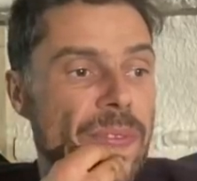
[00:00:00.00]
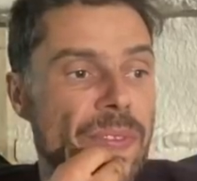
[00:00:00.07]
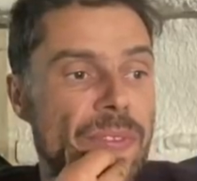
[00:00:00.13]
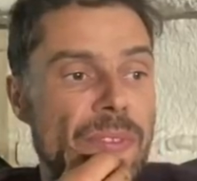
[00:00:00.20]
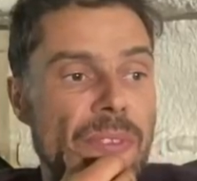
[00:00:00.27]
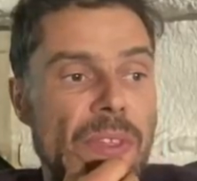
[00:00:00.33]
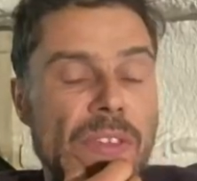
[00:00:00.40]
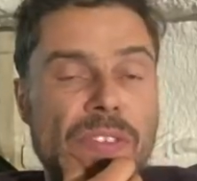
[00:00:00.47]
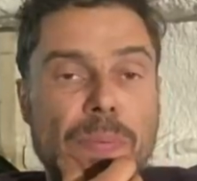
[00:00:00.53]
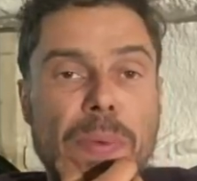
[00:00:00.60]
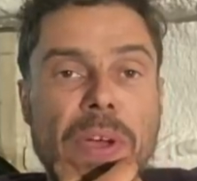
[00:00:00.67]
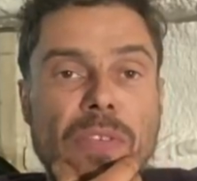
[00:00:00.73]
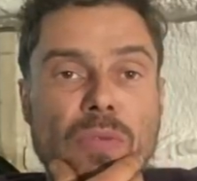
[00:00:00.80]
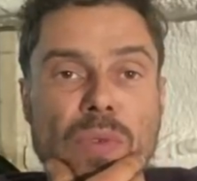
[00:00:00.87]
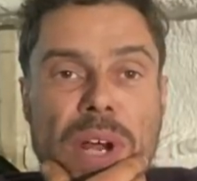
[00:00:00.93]
there's a bit
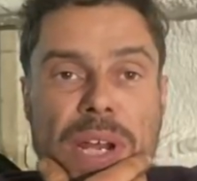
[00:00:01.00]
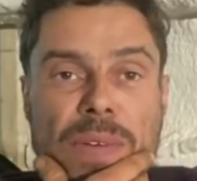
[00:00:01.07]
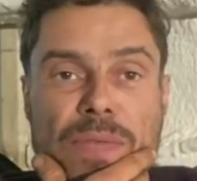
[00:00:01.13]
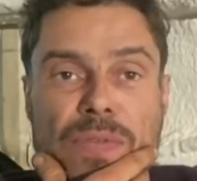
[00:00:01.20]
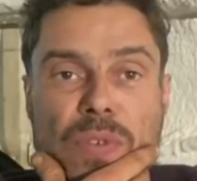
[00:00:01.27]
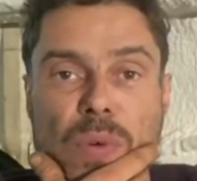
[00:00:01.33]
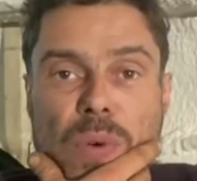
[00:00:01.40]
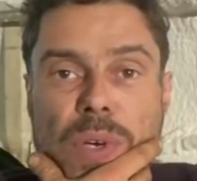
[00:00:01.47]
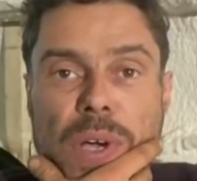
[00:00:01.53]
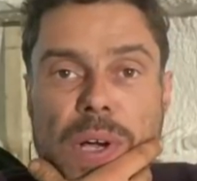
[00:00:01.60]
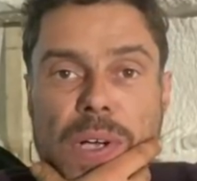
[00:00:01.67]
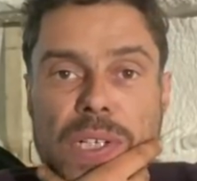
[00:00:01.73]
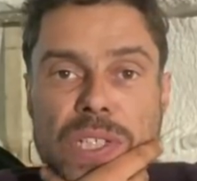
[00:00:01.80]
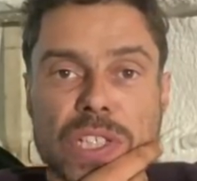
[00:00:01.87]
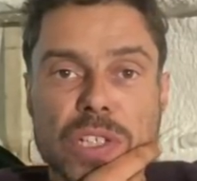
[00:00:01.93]
of rain
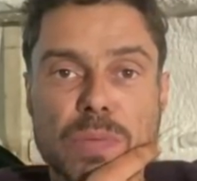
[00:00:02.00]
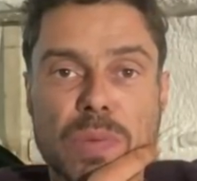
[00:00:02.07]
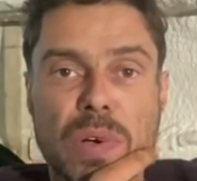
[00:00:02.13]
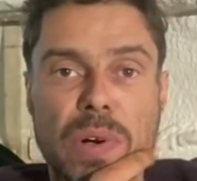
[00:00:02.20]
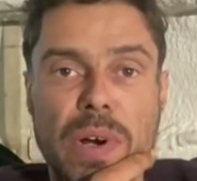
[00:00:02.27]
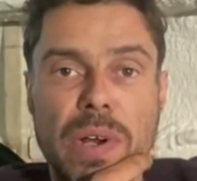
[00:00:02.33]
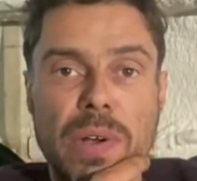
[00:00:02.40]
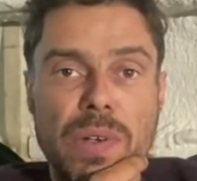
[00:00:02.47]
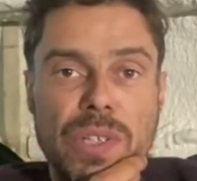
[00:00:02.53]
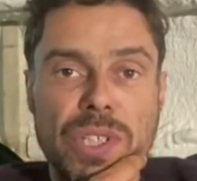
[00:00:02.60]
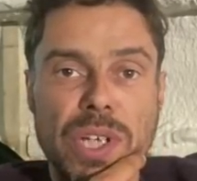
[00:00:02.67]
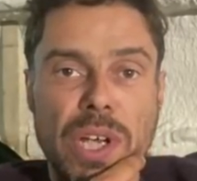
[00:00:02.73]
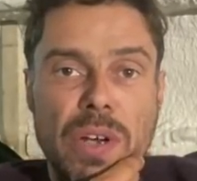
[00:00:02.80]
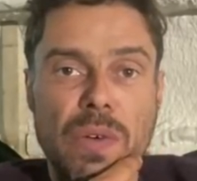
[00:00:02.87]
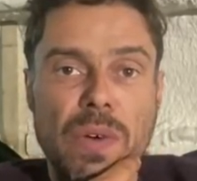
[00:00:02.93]
forecast tomorrow,
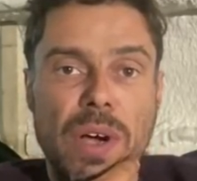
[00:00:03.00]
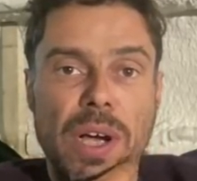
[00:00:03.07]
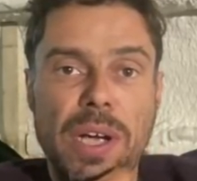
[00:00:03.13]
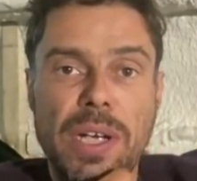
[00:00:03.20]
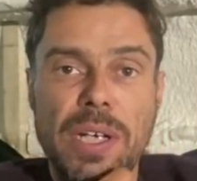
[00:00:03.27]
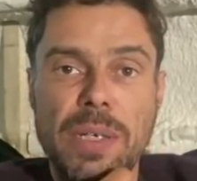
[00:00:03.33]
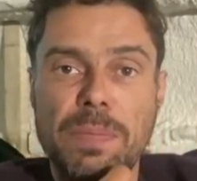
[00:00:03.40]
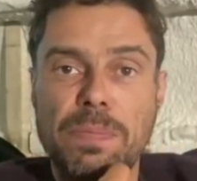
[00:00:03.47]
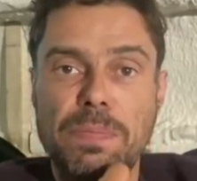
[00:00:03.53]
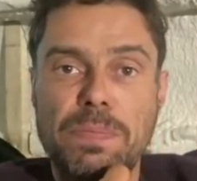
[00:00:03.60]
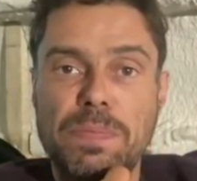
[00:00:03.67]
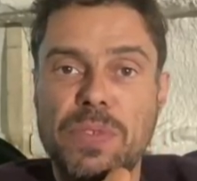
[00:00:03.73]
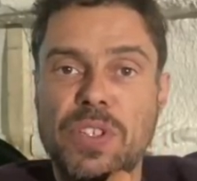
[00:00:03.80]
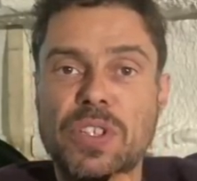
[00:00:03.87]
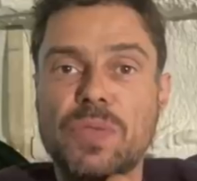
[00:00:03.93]
so I'm going to
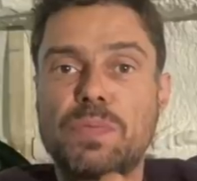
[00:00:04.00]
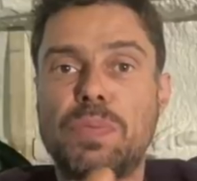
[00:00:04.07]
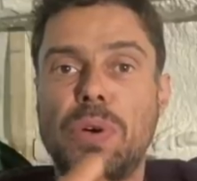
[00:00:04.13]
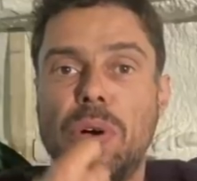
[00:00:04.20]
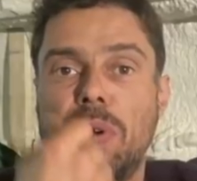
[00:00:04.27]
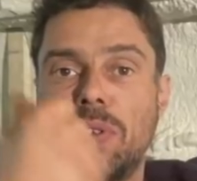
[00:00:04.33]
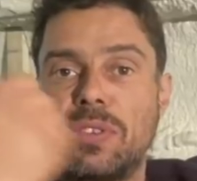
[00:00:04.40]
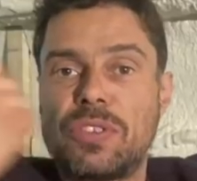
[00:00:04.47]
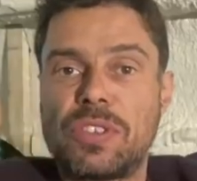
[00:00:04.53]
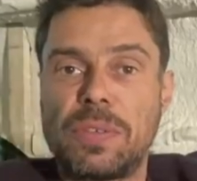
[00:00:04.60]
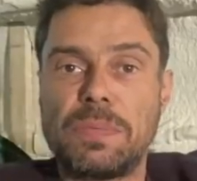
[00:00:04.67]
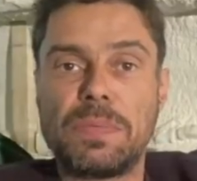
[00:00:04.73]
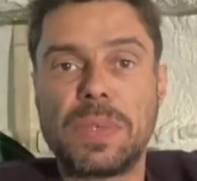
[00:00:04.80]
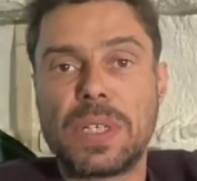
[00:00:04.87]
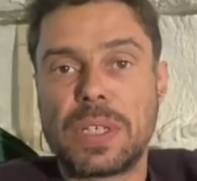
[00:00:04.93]
just put on
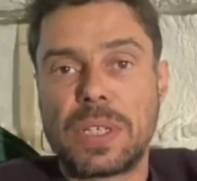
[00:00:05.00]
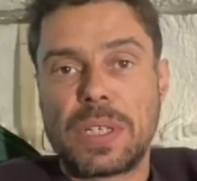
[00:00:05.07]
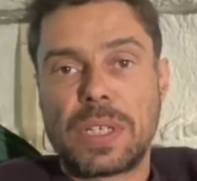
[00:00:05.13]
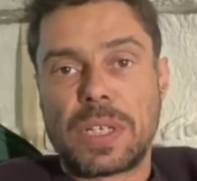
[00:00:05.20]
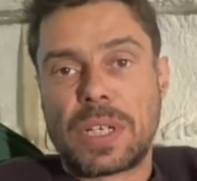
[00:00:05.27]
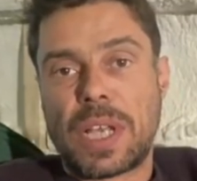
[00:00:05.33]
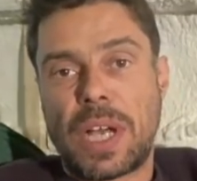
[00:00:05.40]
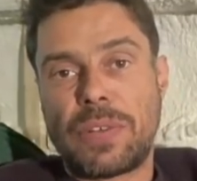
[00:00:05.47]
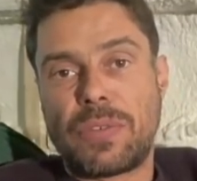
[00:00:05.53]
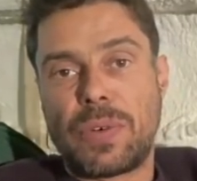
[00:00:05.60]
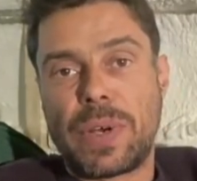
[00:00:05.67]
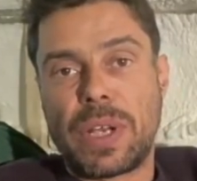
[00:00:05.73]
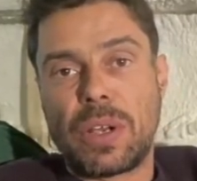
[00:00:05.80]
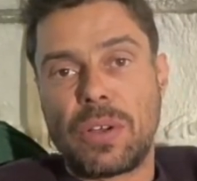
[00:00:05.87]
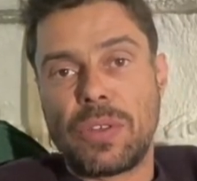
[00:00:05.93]
some
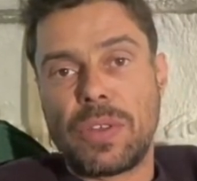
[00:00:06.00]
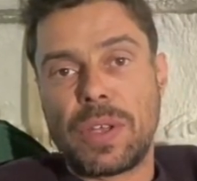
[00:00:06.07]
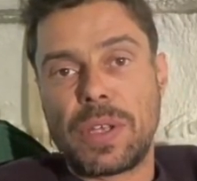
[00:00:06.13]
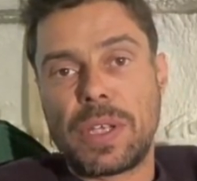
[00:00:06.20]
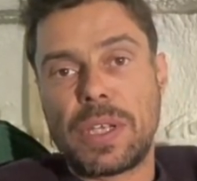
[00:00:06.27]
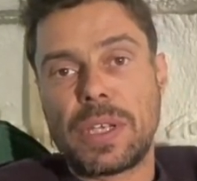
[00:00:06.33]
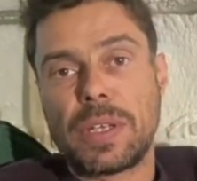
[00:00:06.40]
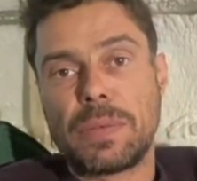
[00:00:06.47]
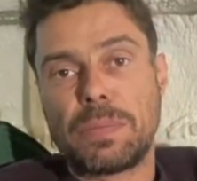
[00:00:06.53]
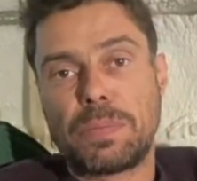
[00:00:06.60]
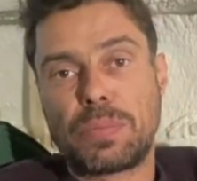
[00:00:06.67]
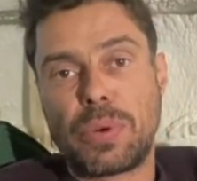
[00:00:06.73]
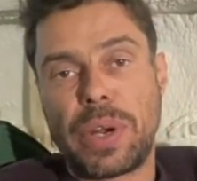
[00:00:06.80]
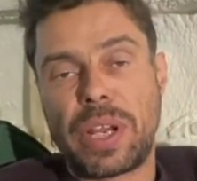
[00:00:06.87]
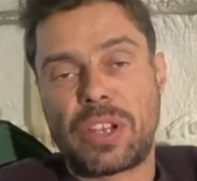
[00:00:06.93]
covering on the
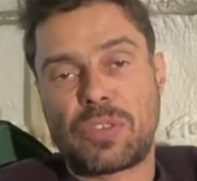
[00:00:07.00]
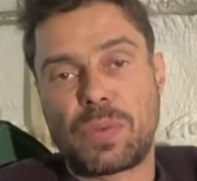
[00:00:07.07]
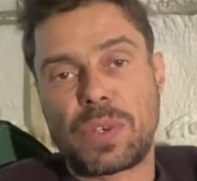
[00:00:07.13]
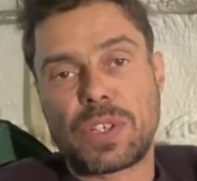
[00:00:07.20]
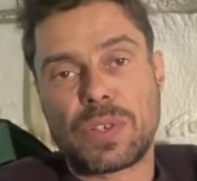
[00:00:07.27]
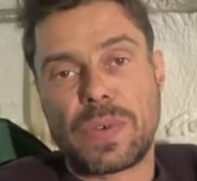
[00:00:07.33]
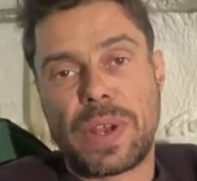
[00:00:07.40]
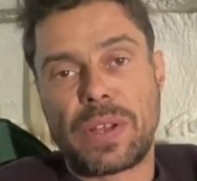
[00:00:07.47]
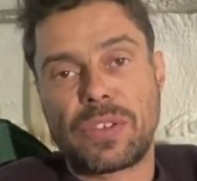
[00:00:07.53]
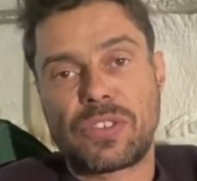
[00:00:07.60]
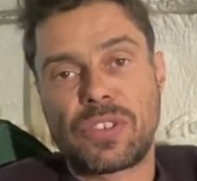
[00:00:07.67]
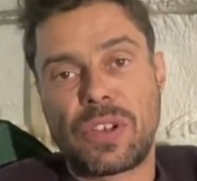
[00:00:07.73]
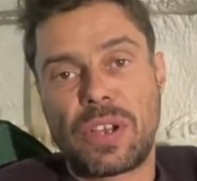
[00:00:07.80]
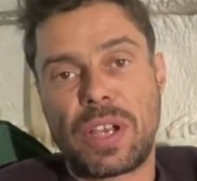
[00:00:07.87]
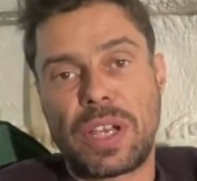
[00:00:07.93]
bricks which are
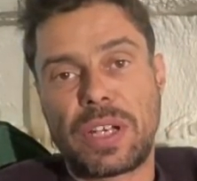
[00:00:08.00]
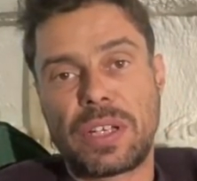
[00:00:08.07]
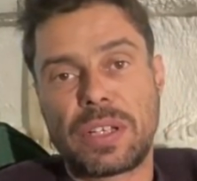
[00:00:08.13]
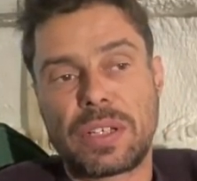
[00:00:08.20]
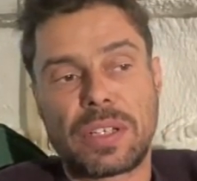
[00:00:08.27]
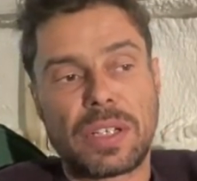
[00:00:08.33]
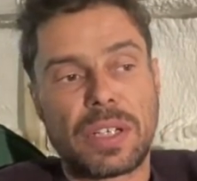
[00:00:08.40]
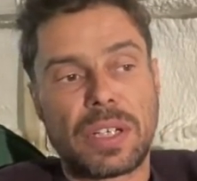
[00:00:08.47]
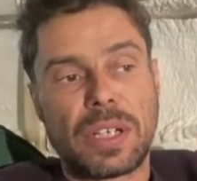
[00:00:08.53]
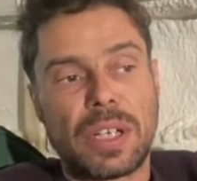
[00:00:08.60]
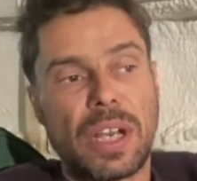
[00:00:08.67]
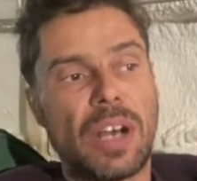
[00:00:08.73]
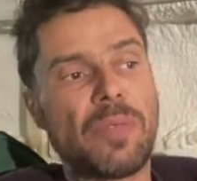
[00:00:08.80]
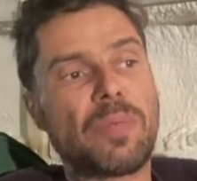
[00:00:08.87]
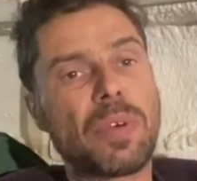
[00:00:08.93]
outside.
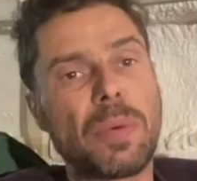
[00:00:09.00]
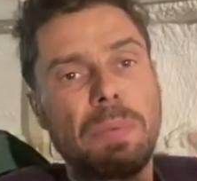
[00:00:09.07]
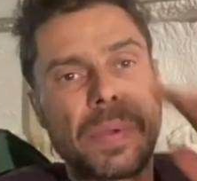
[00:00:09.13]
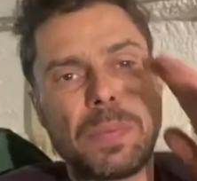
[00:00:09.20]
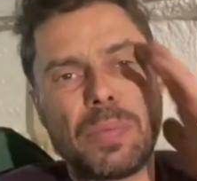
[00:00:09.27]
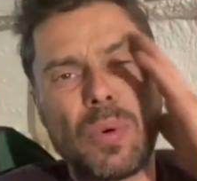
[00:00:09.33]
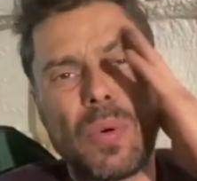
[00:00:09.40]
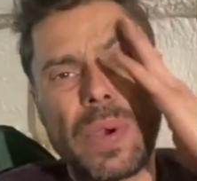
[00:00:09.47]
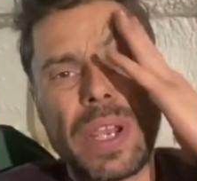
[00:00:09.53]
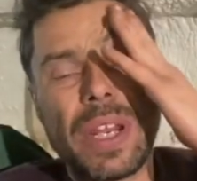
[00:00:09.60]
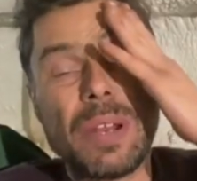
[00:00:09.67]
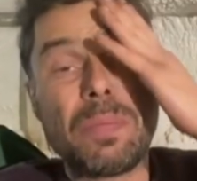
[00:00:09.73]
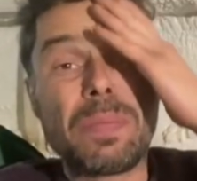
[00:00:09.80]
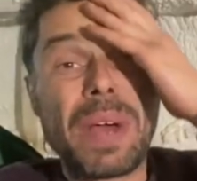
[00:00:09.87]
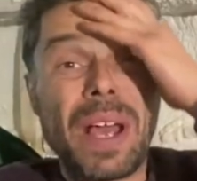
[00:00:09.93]
I've probably bought in
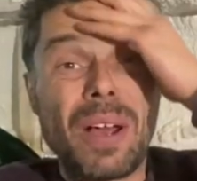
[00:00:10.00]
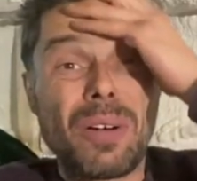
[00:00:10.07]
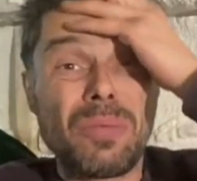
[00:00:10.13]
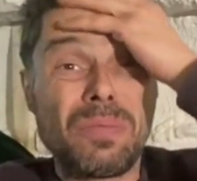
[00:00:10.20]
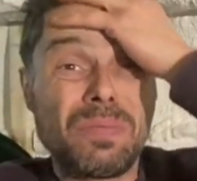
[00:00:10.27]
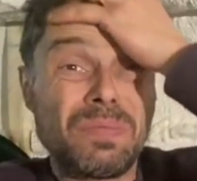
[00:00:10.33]
about